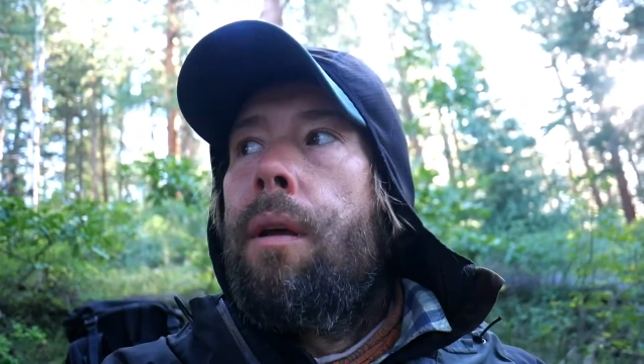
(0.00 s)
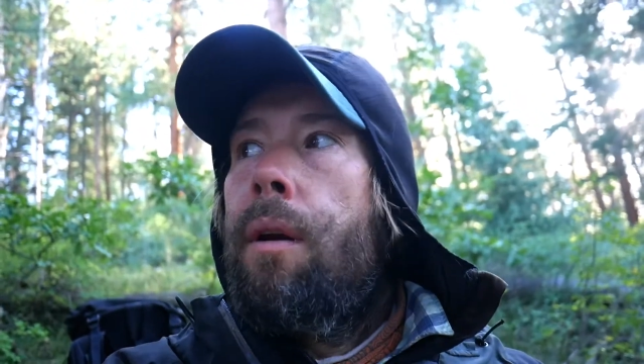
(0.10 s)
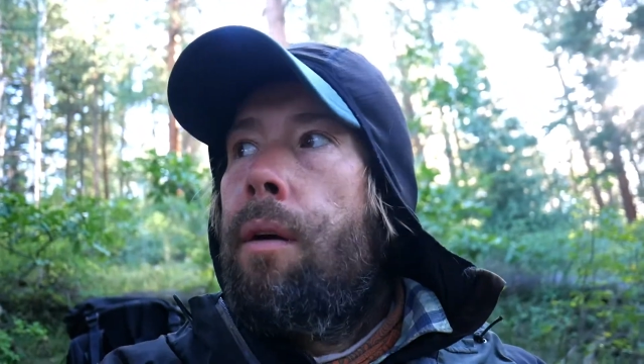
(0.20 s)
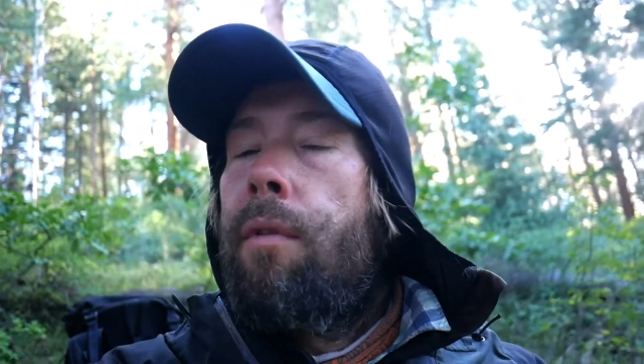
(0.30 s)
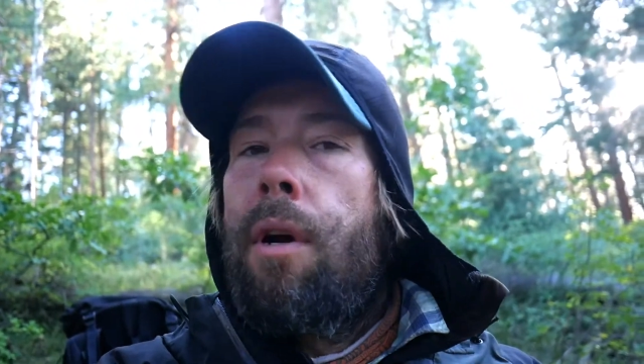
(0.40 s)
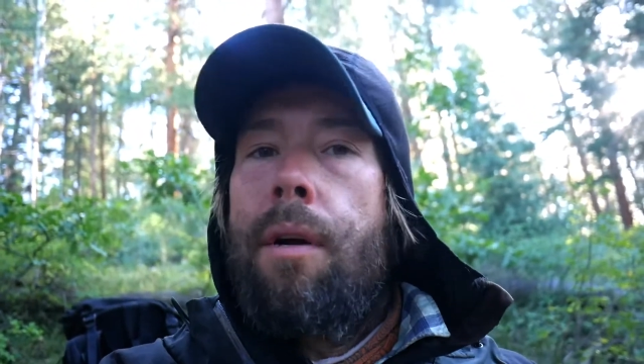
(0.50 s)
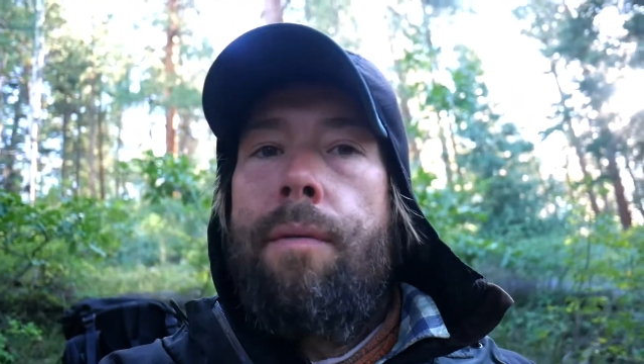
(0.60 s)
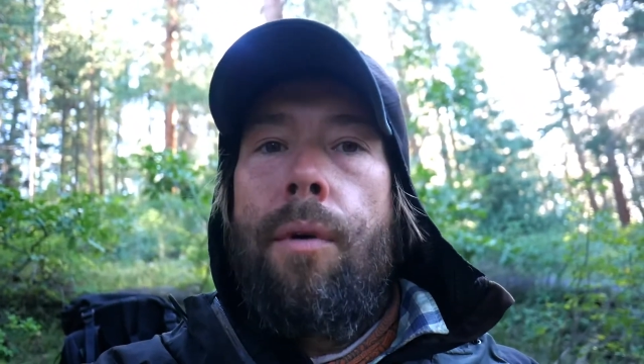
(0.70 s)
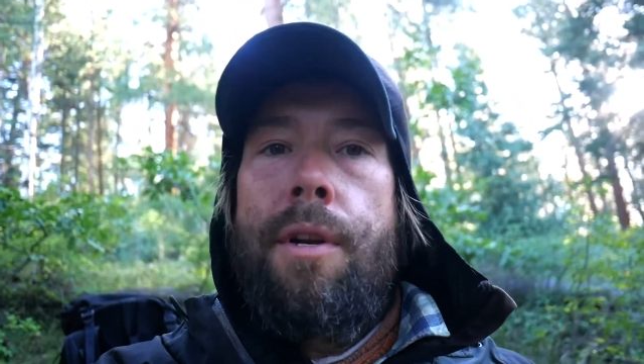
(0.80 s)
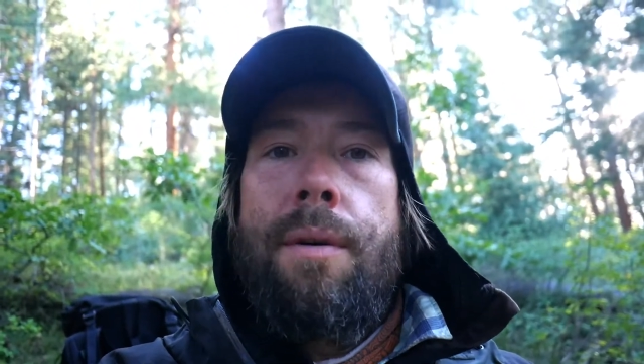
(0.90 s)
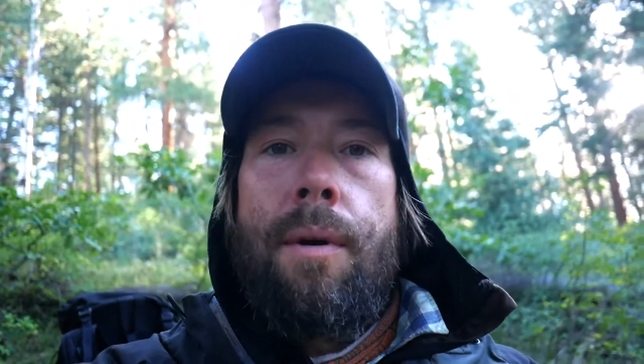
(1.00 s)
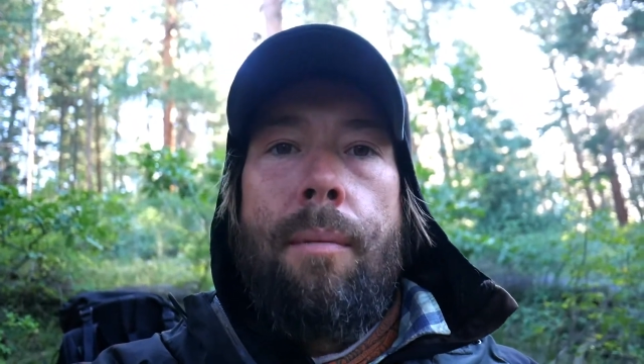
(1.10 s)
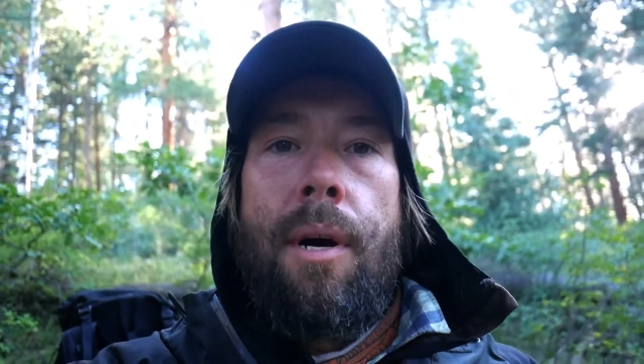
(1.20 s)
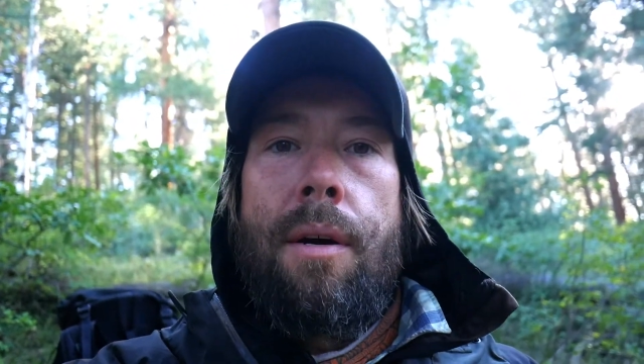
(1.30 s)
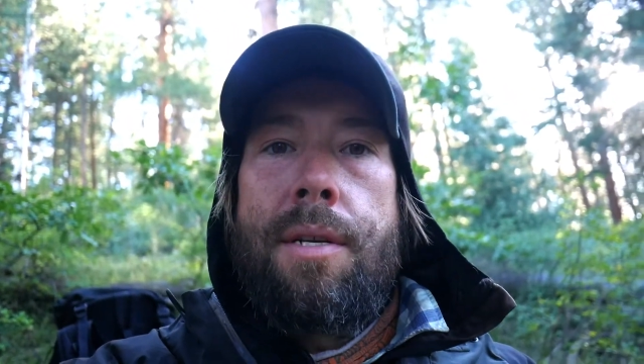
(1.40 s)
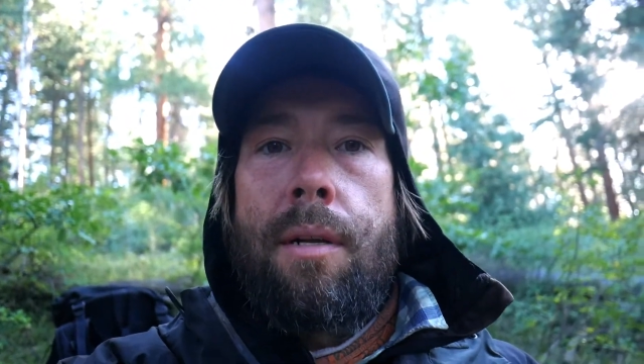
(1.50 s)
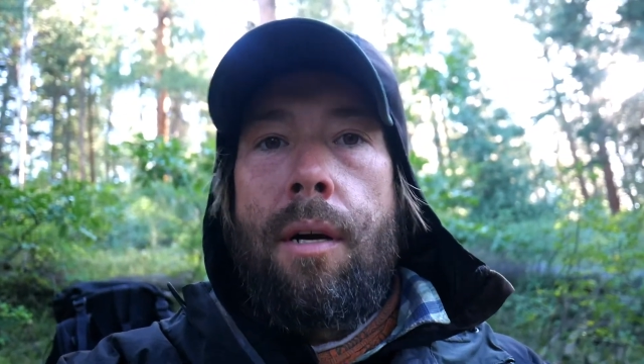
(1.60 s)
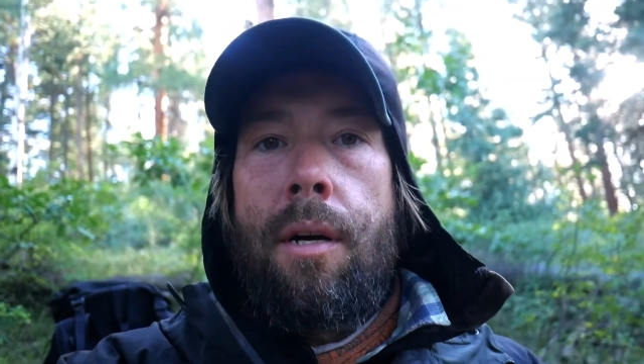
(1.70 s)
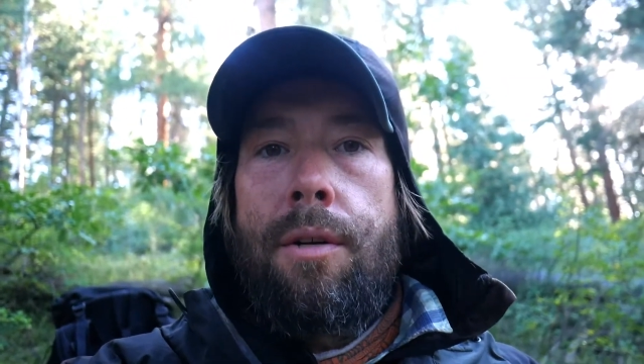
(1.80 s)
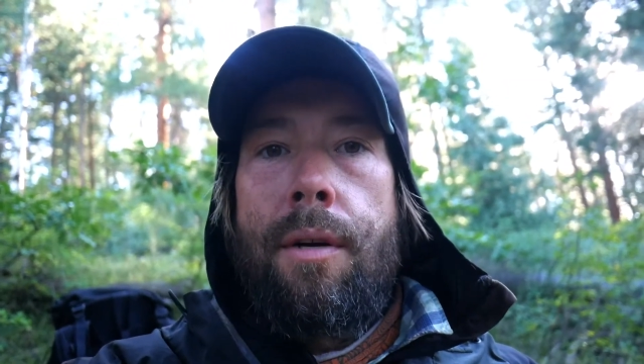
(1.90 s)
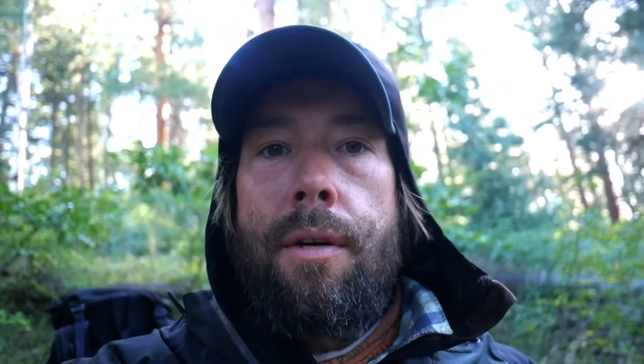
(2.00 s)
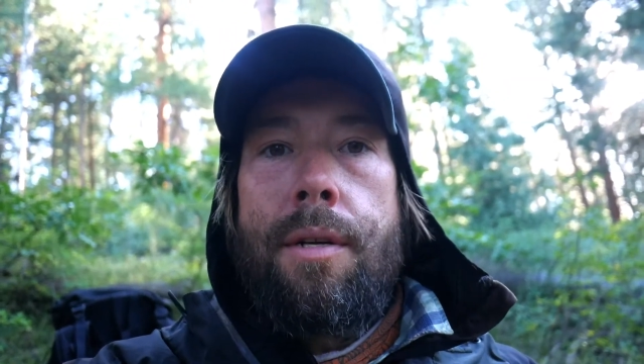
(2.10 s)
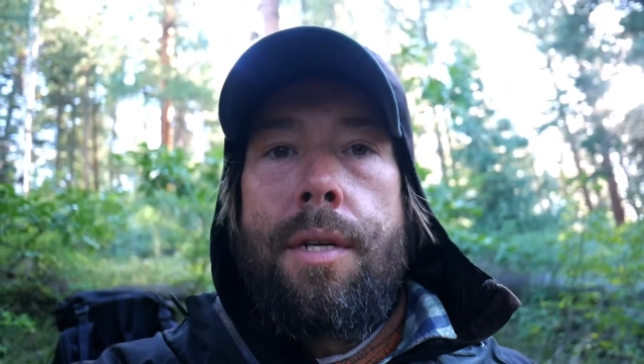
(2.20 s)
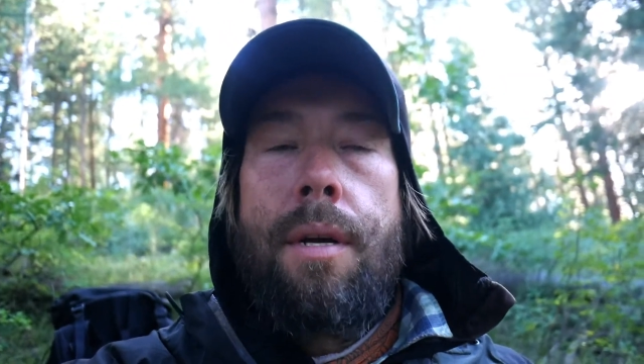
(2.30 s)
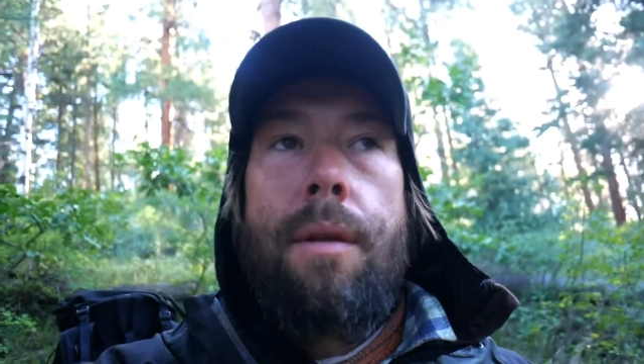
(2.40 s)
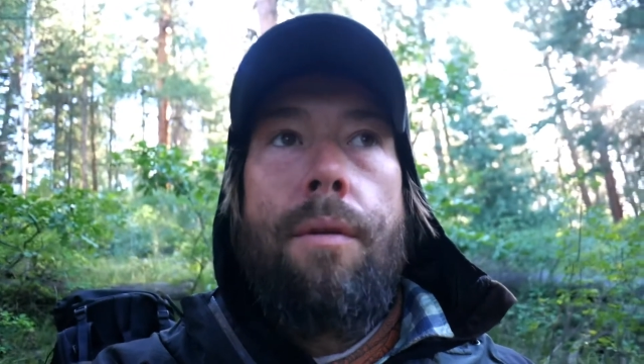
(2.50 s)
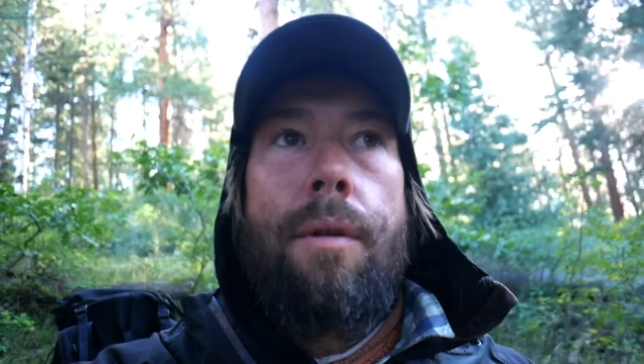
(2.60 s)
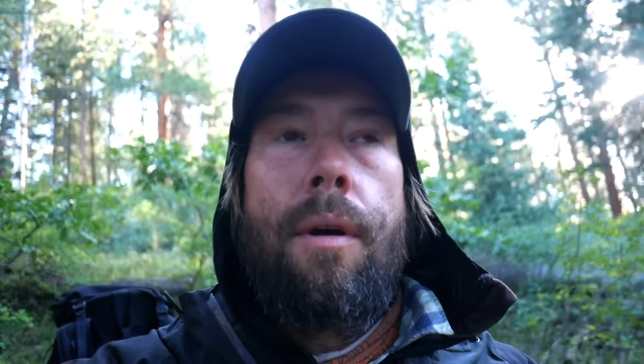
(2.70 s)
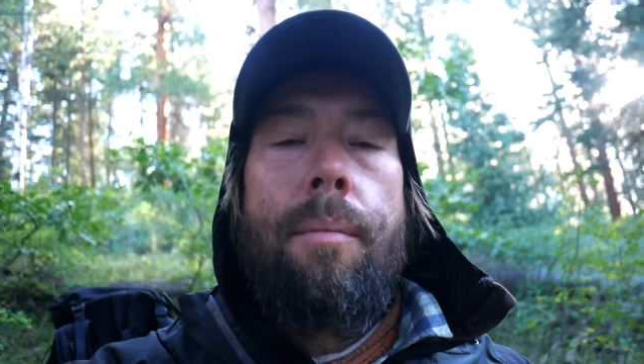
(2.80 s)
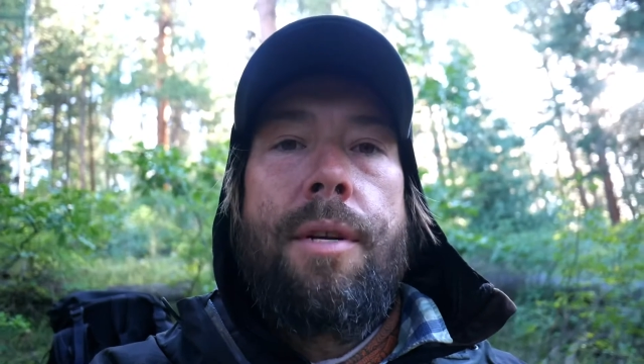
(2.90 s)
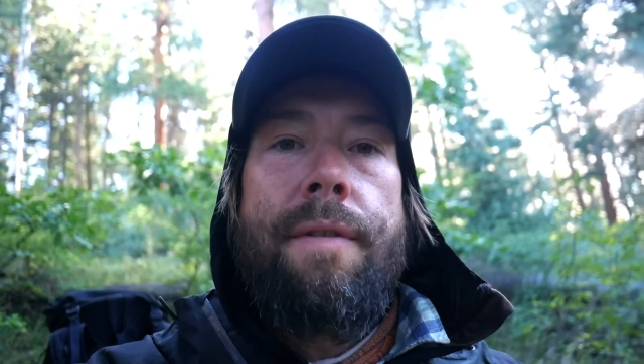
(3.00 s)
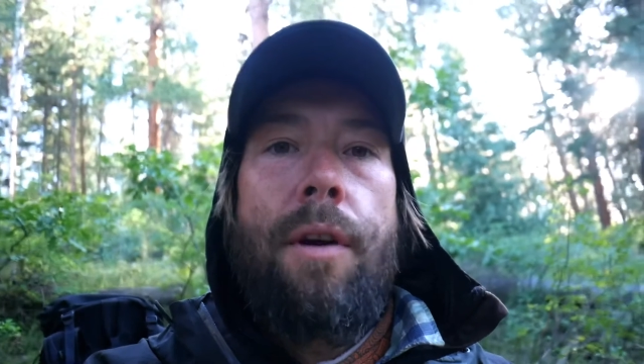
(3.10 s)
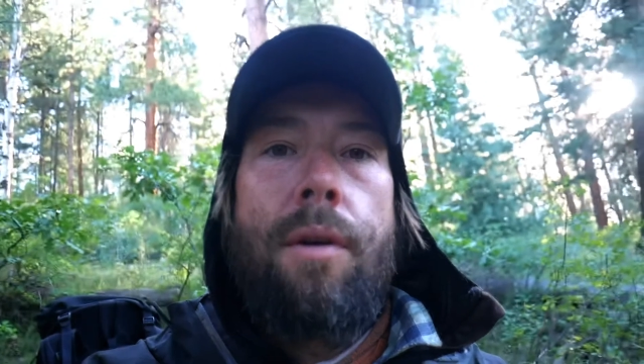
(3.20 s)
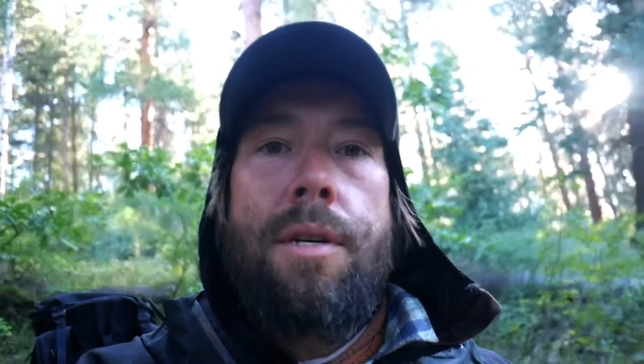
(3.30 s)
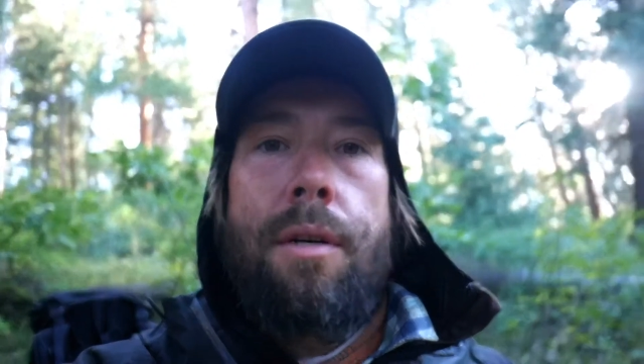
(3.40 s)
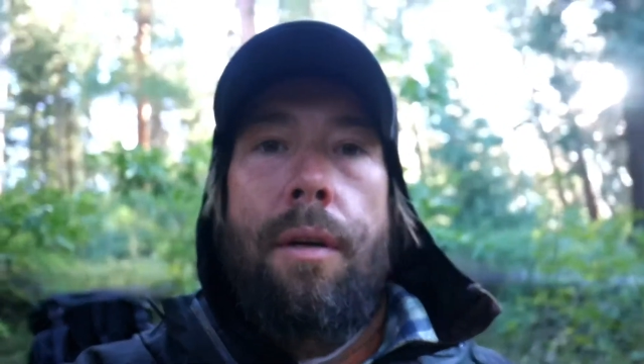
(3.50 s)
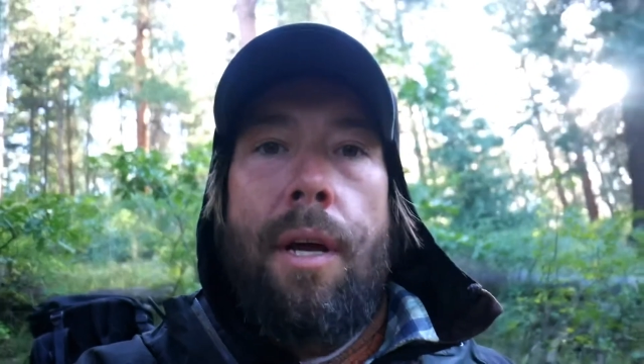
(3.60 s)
You know, I've logged 4,200 miles on long trails through the Pacific Crest Trail,